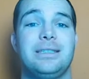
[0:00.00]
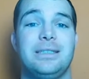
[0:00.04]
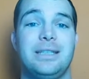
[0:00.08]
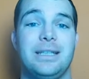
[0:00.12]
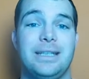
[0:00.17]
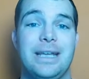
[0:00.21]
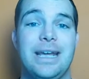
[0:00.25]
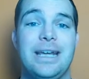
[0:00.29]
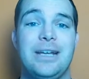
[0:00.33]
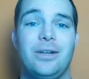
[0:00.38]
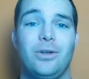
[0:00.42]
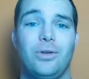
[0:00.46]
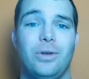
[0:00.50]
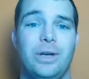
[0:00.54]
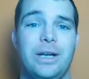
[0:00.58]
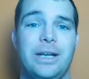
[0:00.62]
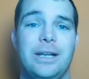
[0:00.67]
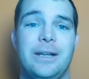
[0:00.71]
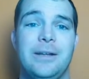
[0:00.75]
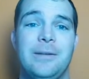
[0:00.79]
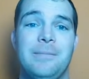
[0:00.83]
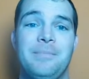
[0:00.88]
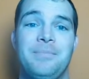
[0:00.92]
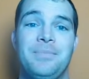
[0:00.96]
today
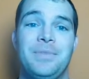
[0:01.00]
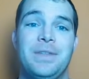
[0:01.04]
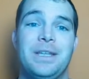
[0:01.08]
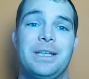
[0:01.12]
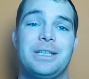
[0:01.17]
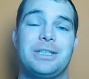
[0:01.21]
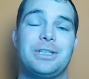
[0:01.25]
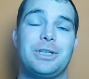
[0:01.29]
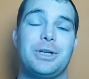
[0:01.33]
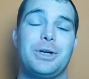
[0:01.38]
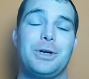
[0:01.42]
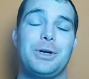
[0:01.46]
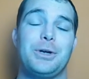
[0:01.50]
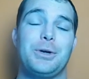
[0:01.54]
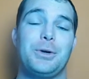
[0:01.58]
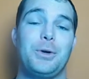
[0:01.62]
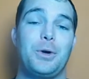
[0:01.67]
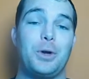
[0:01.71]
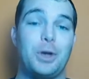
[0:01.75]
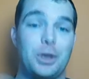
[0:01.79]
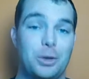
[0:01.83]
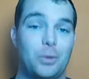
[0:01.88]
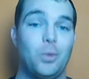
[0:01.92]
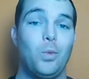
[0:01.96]
already.
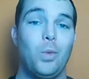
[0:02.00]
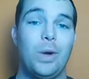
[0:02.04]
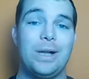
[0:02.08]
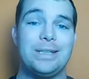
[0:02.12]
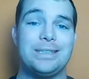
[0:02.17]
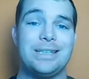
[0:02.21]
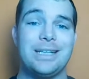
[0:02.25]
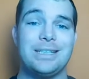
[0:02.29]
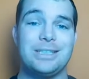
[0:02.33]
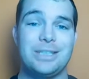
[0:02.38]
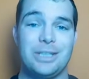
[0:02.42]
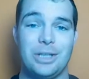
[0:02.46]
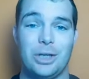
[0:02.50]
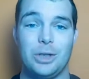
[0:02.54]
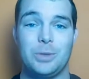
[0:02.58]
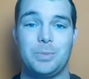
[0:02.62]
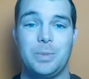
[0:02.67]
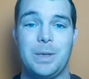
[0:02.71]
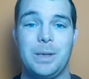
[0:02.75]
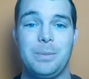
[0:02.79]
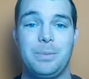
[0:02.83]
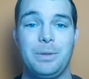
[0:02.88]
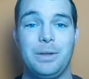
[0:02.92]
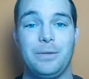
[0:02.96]
So well done to those
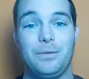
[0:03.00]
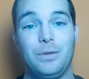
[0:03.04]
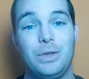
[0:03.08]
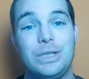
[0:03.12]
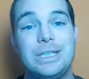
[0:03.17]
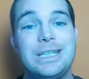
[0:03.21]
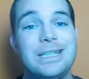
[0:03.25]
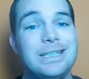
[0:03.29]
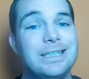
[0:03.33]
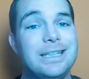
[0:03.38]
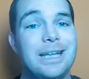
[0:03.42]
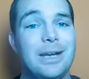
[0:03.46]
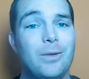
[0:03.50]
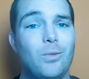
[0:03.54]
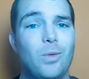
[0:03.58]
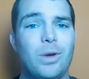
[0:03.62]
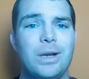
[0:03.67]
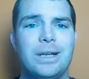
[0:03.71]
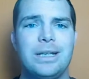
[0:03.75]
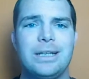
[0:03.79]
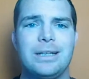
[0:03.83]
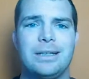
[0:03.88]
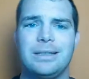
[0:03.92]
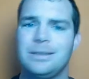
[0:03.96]
people. If you did get
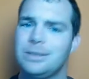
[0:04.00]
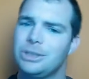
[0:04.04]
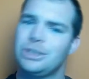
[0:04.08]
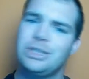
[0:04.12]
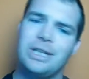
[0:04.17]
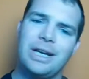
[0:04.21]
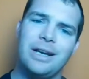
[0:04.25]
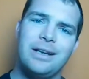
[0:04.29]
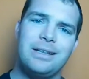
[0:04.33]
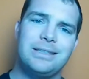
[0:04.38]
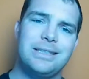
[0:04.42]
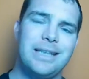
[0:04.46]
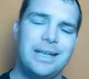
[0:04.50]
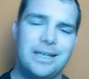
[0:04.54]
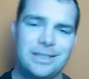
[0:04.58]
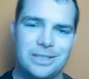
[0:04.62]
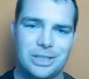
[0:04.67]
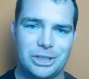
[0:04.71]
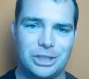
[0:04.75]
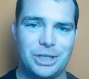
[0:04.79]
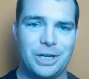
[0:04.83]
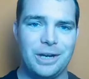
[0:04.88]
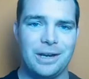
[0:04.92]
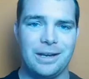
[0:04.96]
one, send us
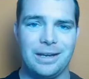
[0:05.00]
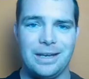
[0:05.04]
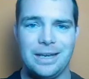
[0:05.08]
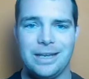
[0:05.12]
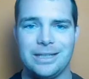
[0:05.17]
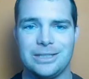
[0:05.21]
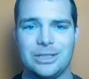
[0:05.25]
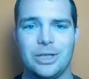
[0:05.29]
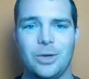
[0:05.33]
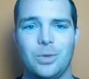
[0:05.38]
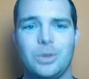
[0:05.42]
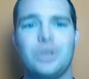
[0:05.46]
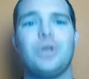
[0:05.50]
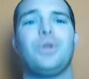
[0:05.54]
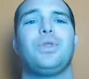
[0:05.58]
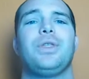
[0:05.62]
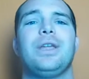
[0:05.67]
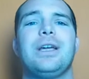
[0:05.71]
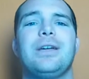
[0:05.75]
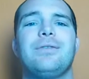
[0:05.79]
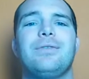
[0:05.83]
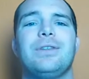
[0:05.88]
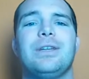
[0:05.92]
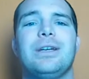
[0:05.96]
a shout out. Let us know what you
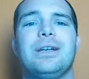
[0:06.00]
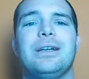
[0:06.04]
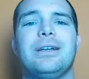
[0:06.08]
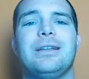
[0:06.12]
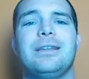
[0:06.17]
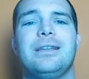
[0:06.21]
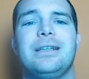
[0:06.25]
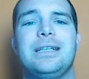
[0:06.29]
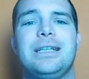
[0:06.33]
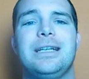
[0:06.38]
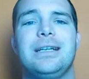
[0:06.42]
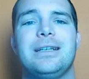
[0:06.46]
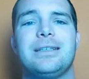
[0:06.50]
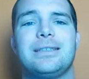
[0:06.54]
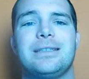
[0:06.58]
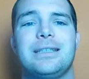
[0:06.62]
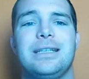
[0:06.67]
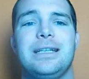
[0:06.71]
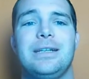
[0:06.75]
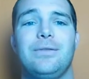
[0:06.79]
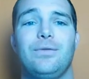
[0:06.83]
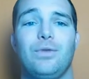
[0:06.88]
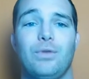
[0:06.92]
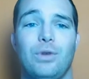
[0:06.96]
think of the
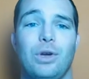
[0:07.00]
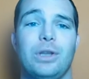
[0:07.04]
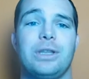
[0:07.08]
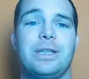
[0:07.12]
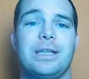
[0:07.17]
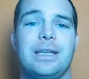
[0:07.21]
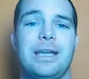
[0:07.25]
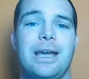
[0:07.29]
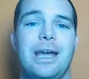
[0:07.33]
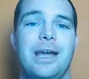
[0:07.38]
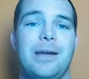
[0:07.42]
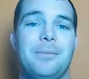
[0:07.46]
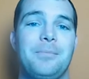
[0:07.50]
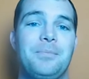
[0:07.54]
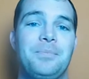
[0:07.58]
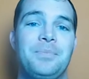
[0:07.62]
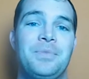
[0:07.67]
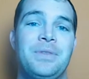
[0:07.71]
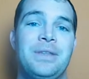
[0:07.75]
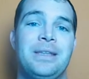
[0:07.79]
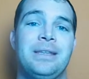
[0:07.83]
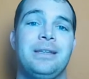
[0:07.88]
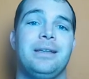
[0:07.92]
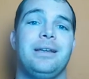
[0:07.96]
DLC if you've got the game.
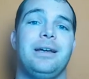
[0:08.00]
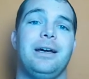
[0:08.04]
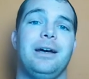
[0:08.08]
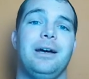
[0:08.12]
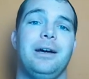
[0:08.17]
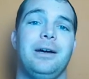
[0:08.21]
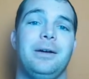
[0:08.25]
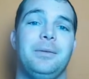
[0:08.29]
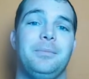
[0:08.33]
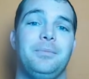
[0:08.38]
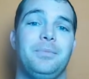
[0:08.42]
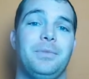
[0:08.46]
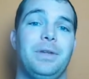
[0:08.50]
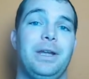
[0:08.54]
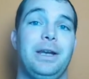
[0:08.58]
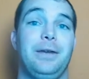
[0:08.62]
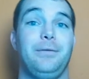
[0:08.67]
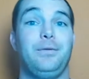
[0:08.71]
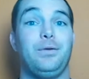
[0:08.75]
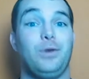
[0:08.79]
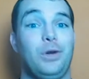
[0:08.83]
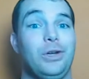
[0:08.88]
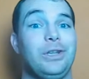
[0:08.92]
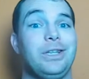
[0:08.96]
And
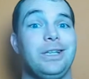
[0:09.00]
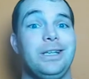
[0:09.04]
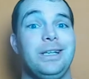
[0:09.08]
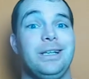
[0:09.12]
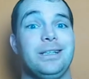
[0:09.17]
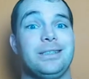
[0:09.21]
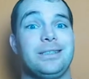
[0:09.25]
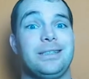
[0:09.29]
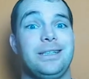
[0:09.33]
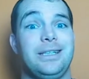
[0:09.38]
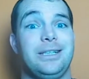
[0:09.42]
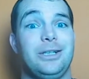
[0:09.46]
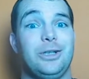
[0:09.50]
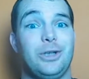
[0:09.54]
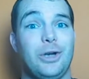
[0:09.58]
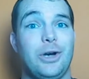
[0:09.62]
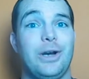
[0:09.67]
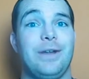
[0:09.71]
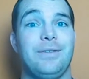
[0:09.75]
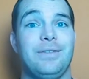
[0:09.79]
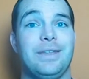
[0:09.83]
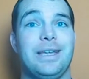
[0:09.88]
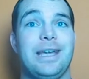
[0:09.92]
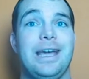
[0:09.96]
if you've got the DLC and you
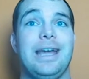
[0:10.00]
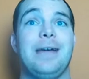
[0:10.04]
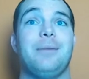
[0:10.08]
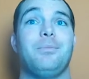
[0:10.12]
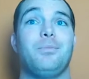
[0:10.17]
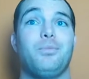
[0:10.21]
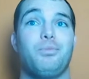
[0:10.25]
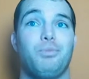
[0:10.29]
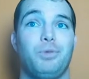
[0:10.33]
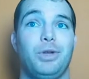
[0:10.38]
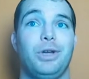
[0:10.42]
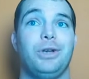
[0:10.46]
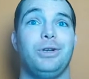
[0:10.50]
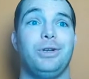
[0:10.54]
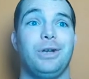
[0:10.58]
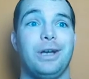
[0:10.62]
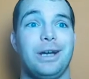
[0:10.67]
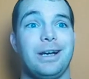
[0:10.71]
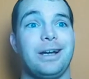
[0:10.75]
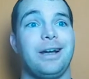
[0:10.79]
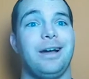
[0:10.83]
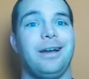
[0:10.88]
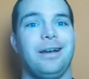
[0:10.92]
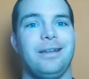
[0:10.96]
don't have the game, then you
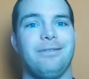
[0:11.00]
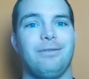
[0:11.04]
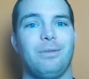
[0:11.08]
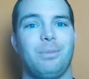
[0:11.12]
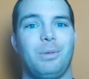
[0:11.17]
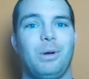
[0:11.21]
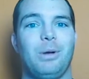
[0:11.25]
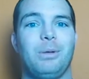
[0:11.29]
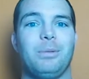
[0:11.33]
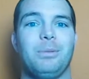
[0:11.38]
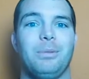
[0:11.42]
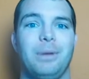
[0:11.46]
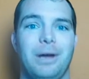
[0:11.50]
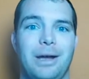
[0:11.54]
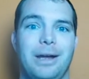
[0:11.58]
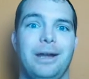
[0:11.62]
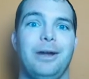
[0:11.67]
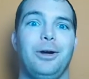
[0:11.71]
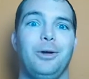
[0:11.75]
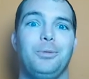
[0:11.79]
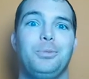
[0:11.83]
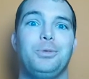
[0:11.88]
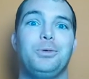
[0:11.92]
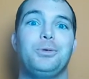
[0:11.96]
kind of have a problem.
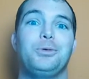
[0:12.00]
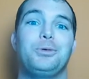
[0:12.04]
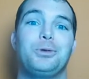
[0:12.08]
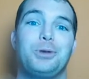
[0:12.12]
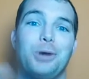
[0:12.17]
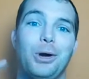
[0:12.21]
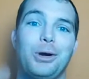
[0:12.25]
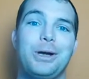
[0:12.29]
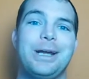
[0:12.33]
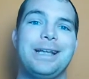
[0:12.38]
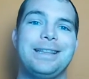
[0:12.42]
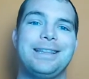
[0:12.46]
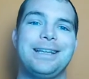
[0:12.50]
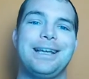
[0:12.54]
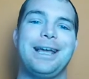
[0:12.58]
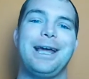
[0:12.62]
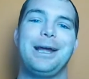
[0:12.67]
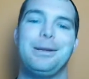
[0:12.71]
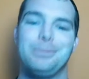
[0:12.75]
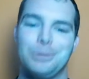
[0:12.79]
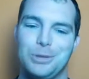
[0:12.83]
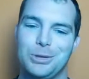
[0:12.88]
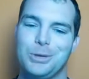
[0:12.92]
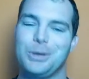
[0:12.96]
I hope you go get the
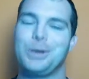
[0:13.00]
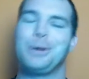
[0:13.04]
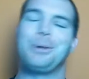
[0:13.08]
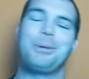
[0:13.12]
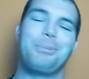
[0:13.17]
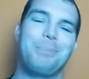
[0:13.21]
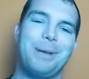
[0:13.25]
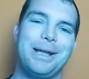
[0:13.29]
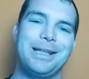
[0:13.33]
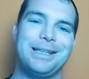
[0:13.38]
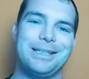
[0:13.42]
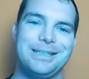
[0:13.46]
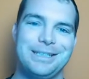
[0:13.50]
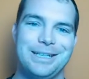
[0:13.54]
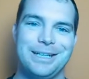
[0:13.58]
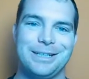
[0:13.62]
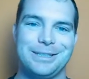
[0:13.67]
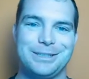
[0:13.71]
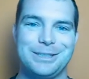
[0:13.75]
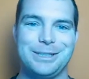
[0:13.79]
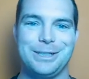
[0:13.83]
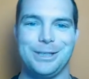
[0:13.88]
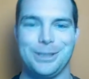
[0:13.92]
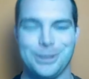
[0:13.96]
game so you can play the
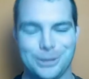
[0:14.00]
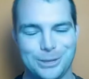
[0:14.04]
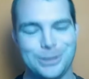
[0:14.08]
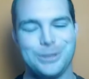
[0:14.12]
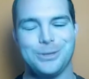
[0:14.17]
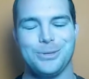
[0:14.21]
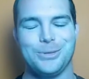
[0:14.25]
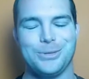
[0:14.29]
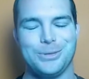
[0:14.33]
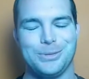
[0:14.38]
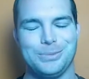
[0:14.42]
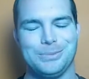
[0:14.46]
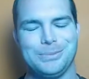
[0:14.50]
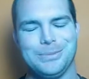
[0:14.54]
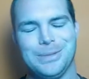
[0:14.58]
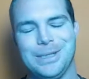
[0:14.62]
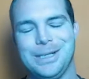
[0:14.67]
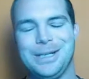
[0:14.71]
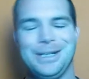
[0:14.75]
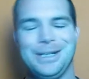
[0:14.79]
DLC, because it's awesome.